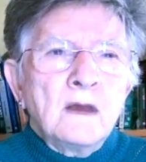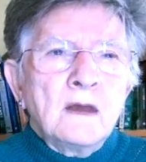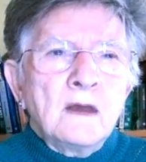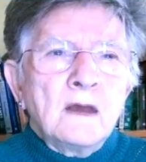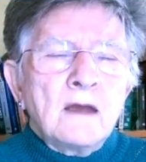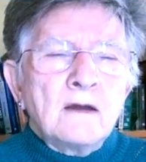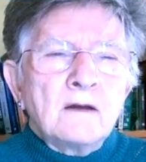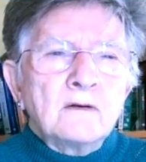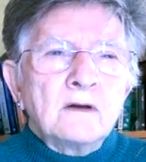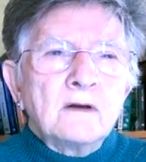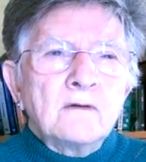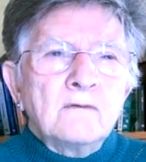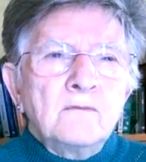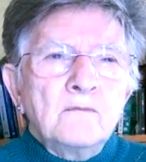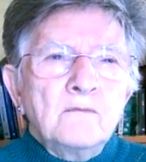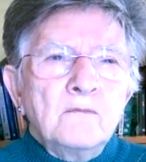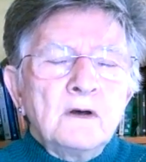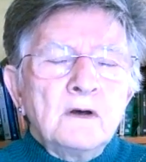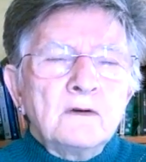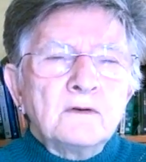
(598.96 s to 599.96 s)
I had given
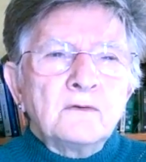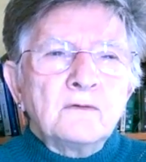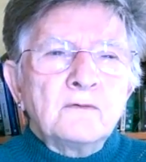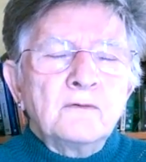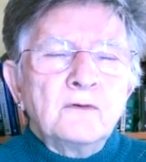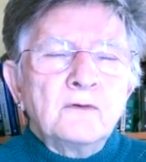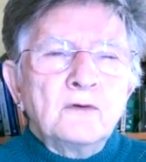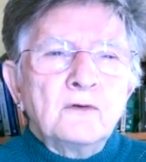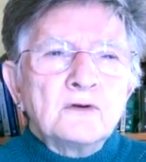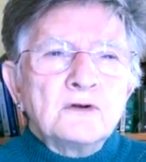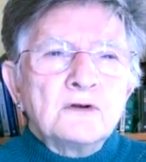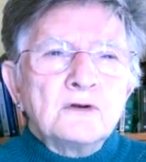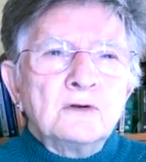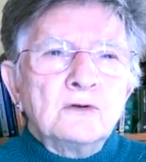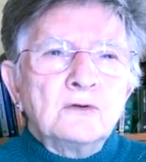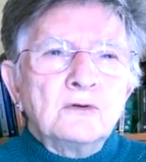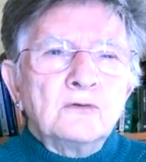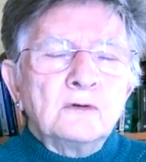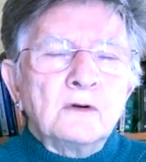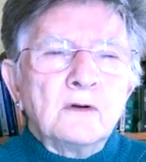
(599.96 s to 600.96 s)
birth to 4
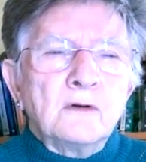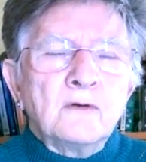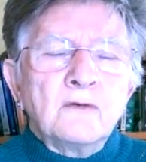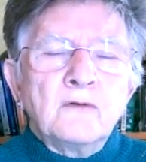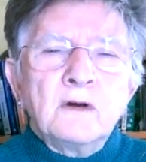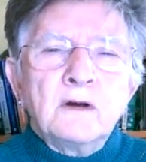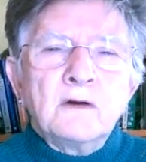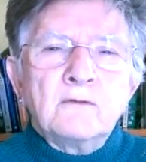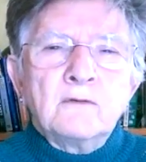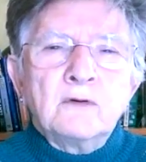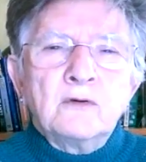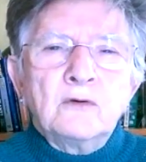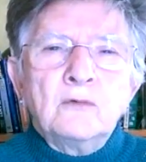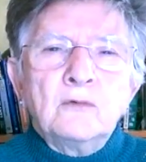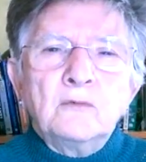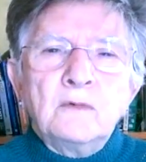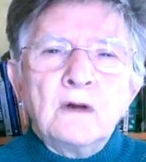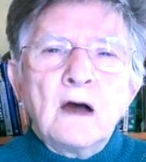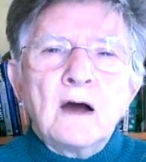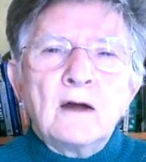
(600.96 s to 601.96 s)
children, 3 of
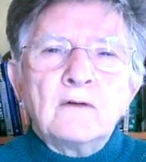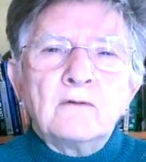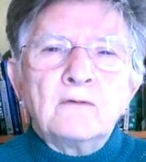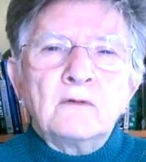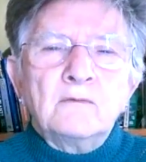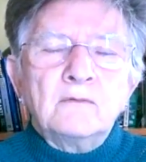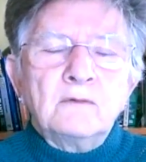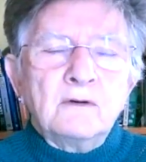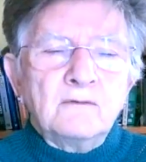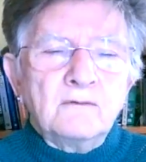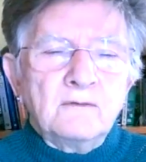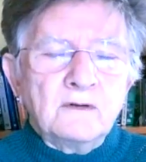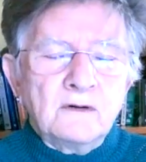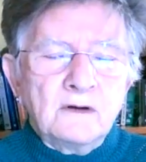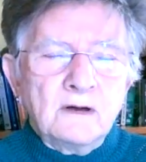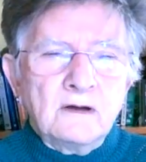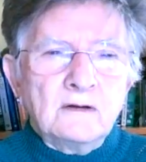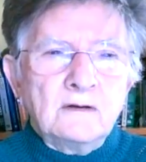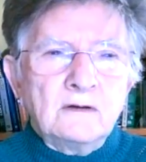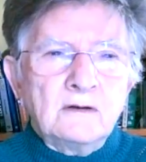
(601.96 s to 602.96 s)
whom died from
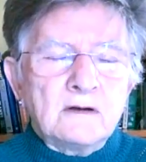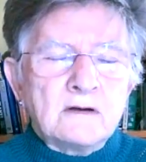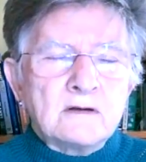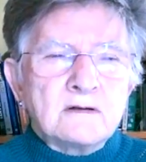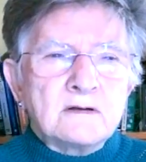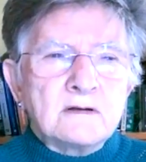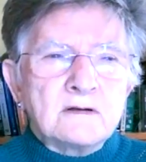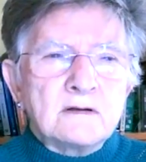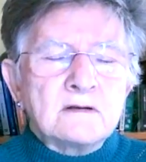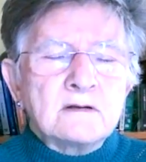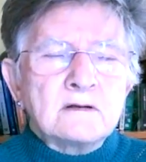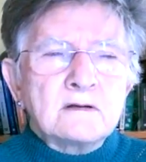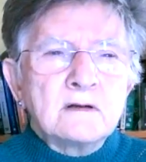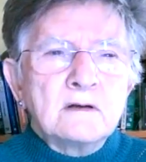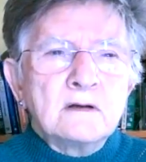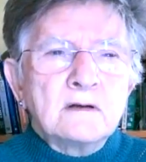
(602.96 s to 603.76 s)
different illnesses.